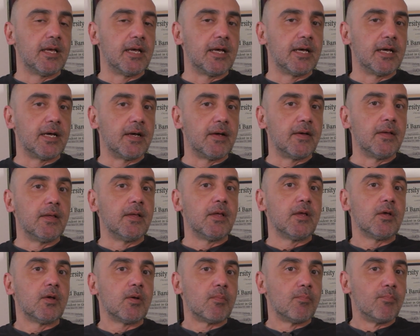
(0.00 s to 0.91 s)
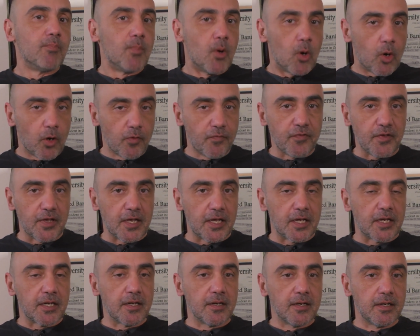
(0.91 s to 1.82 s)
Uh,
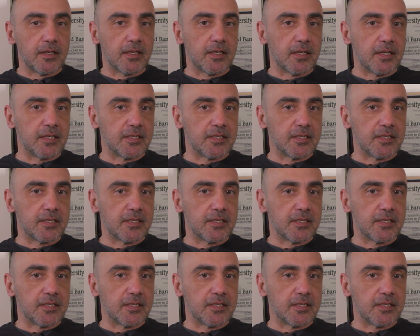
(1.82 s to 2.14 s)
morphine